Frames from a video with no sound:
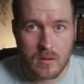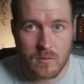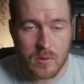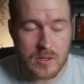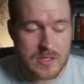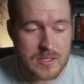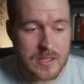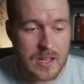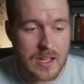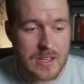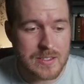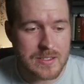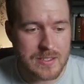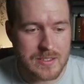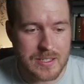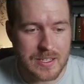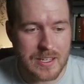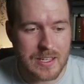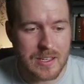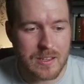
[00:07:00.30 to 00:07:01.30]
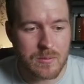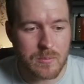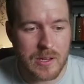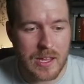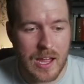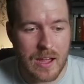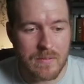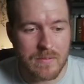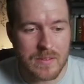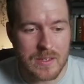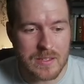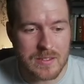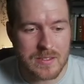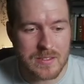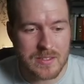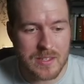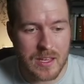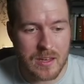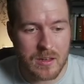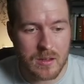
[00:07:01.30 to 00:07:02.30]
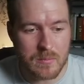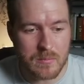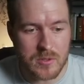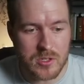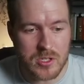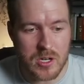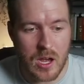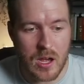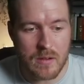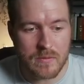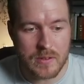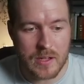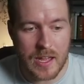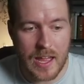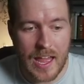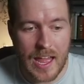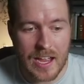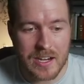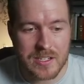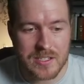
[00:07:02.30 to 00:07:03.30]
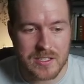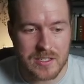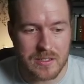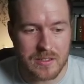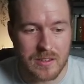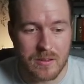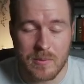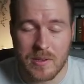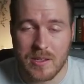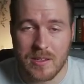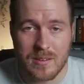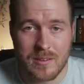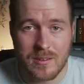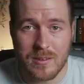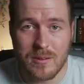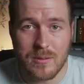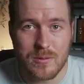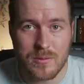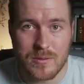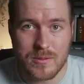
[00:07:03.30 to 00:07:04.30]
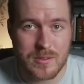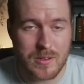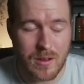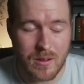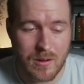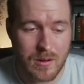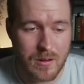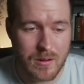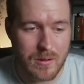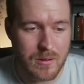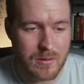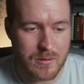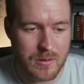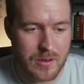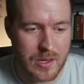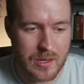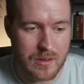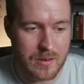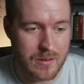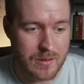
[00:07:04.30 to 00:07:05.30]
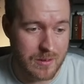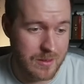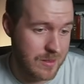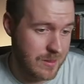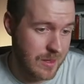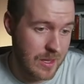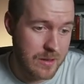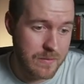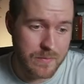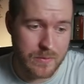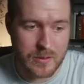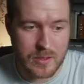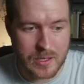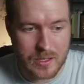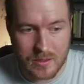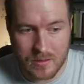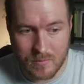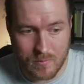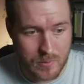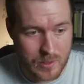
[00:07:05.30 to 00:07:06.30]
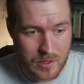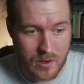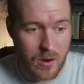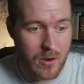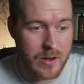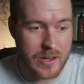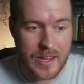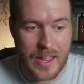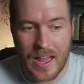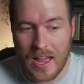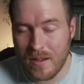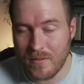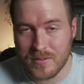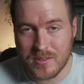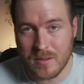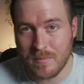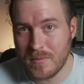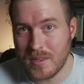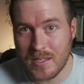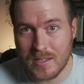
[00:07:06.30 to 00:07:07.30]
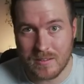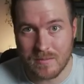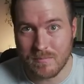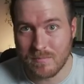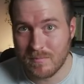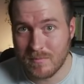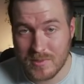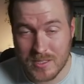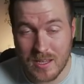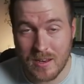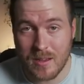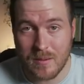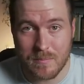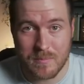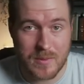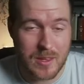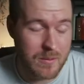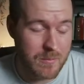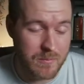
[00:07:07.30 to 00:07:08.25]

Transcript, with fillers: What's nice is again we have this setup Java action that we can use on our own. And thankfully we already have something set up that